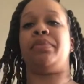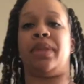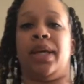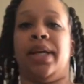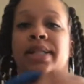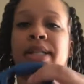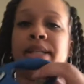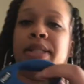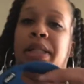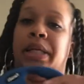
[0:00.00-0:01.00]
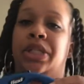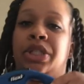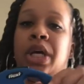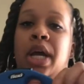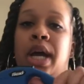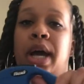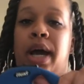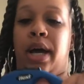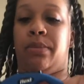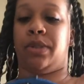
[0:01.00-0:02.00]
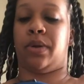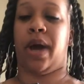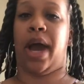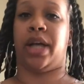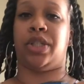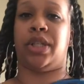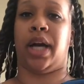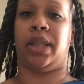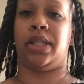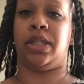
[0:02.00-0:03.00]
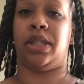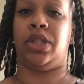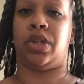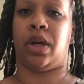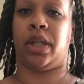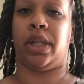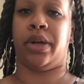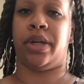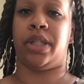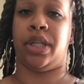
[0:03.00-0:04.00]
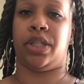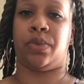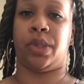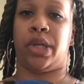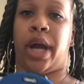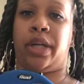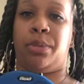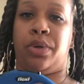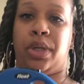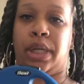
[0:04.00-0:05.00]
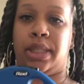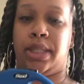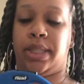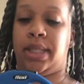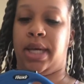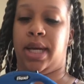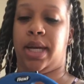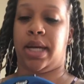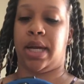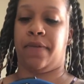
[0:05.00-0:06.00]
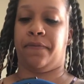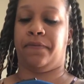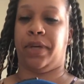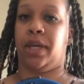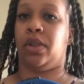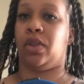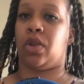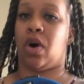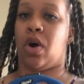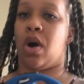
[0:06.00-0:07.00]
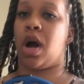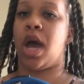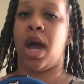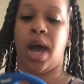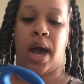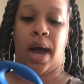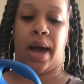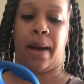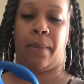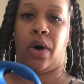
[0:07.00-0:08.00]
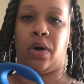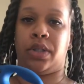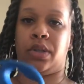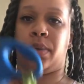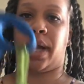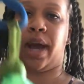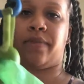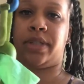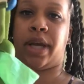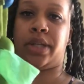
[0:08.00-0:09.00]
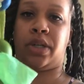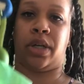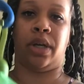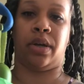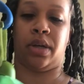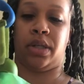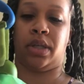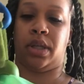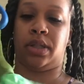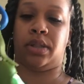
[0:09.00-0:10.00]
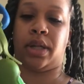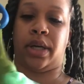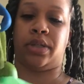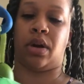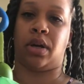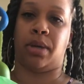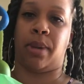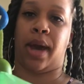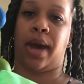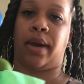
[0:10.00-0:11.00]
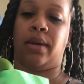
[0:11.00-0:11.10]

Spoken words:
is his leash. So I actually got this leash on clearance and it's retractable and it's 10 feet long. Also what I have attached on here is his like doggy bag,